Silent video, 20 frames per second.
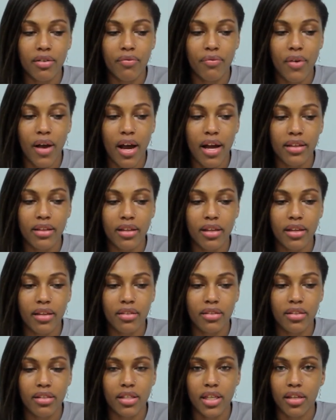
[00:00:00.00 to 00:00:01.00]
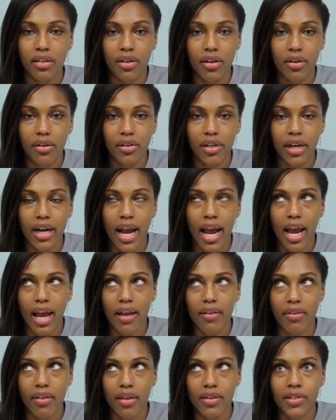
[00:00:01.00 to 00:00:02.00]
You can find the stick deodorant
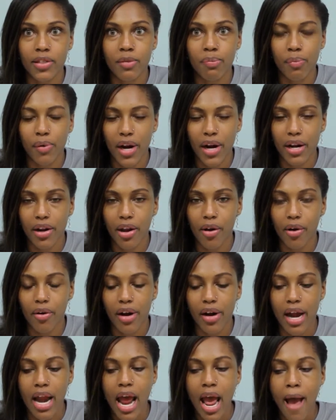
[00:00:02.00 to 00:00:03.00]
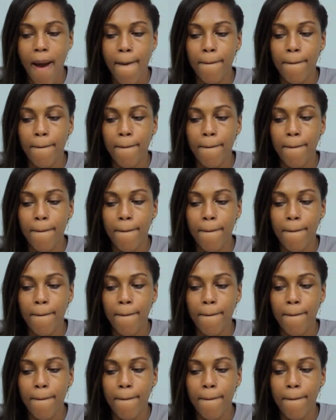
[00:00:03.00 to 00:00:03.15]
and the spray deodorant,